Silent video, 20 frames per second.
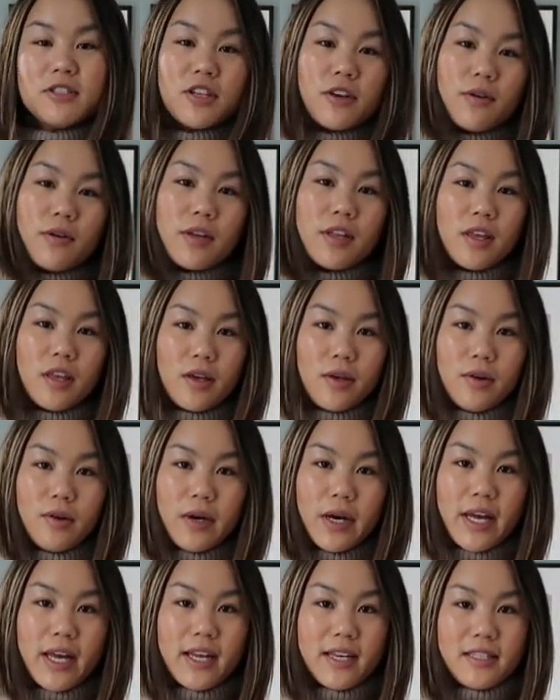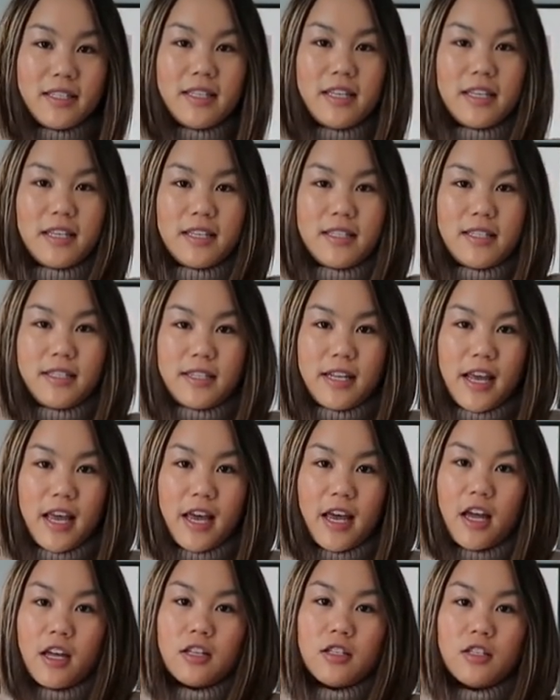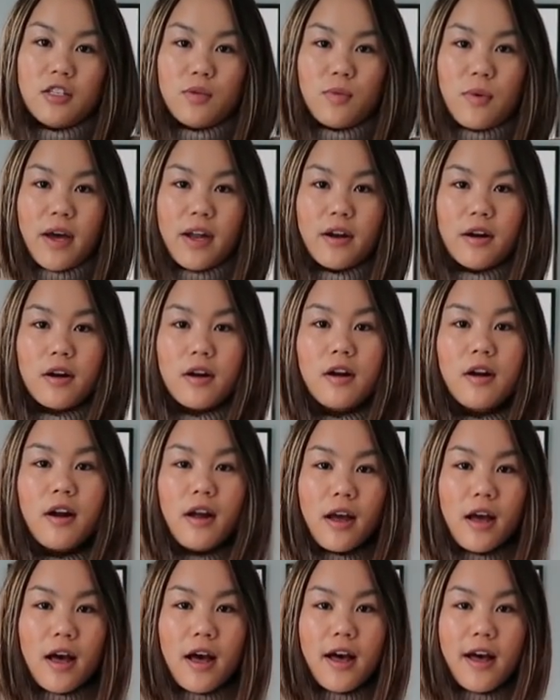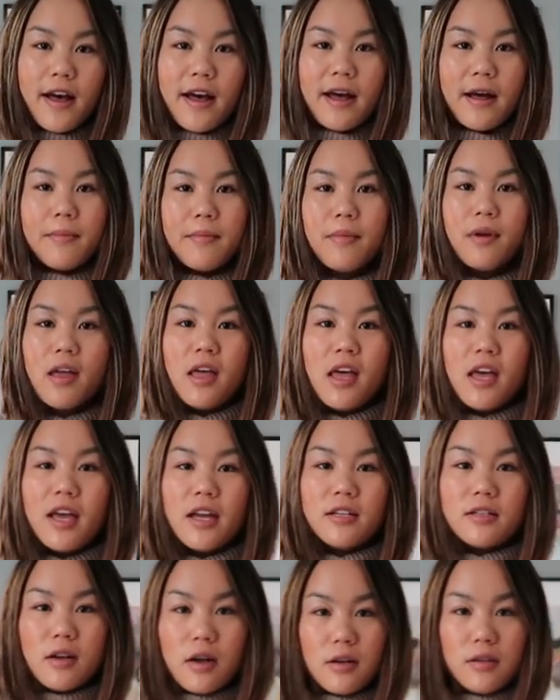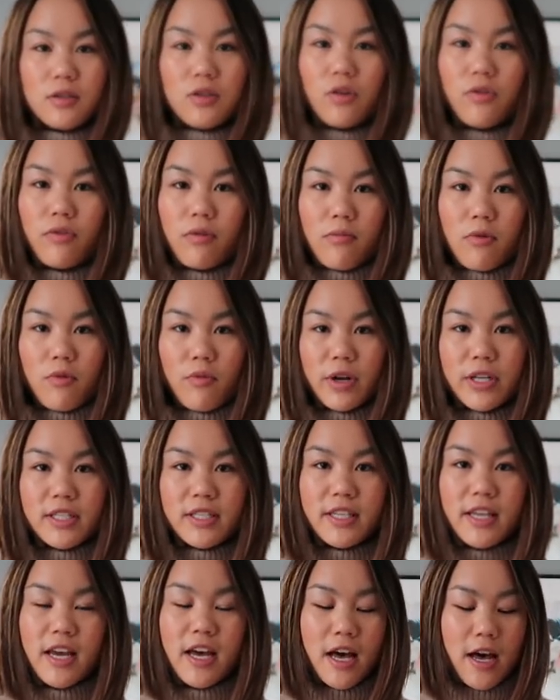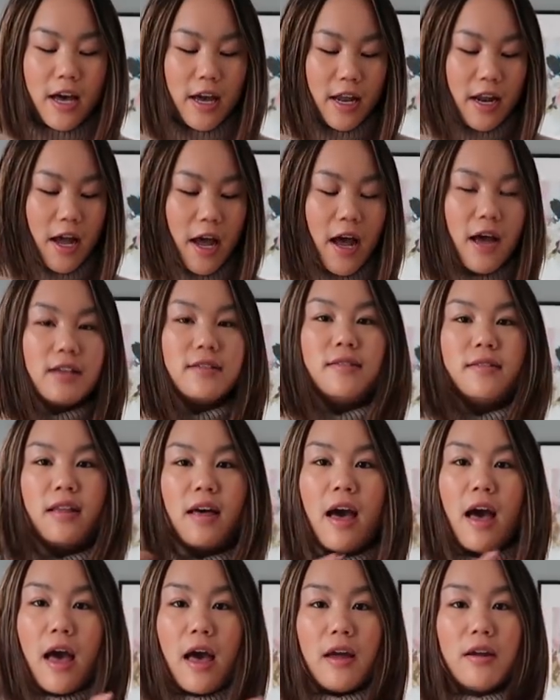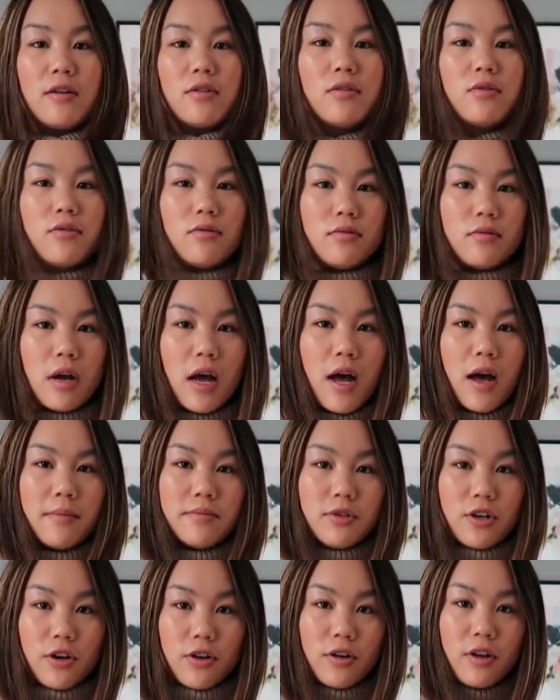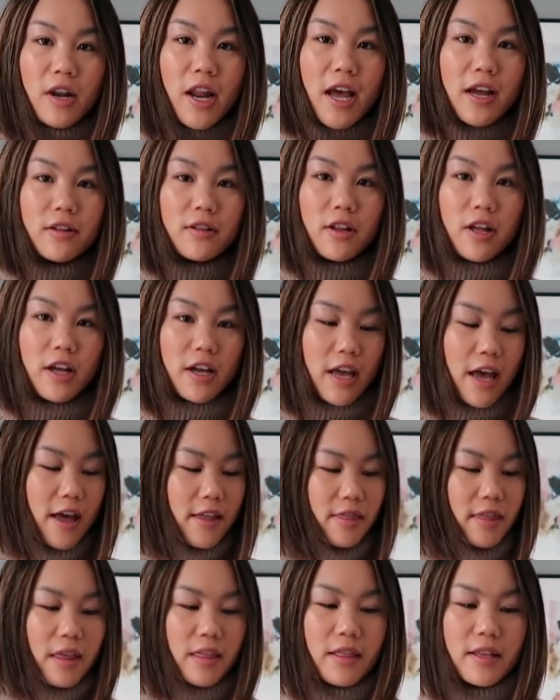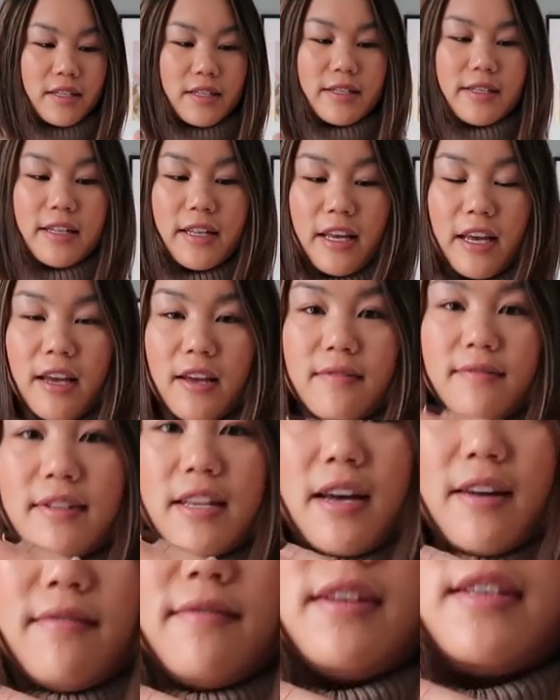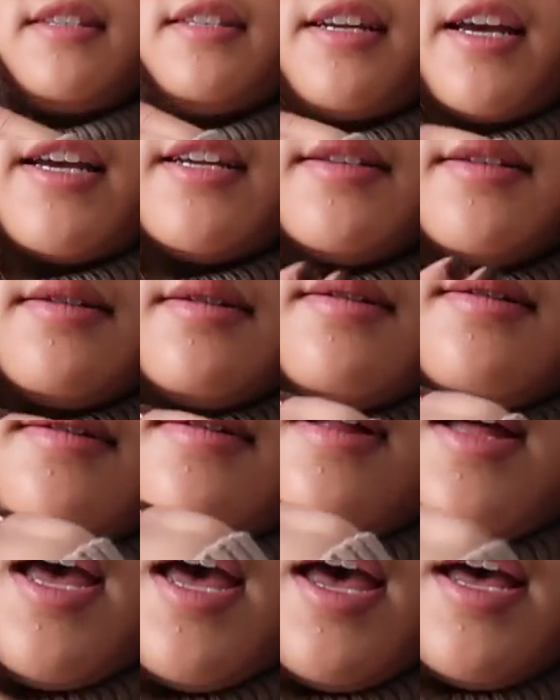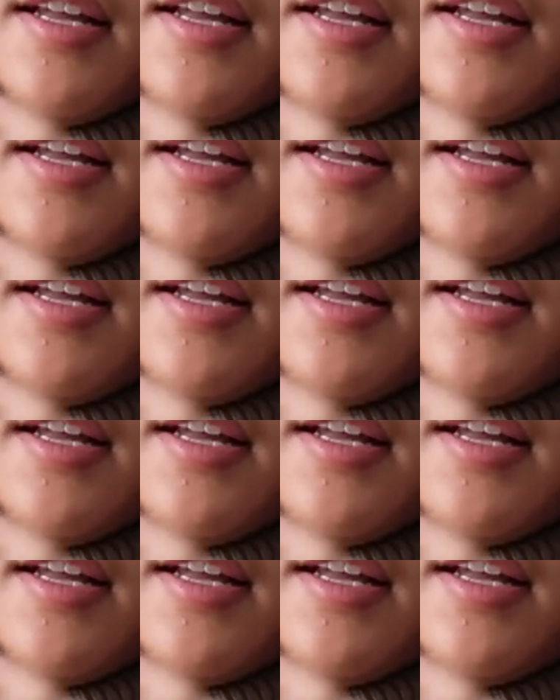showing you is this tan sweater. Um, it's also from Aritzia. It has that Um, turtleneck look, and then the sleeves have this nice little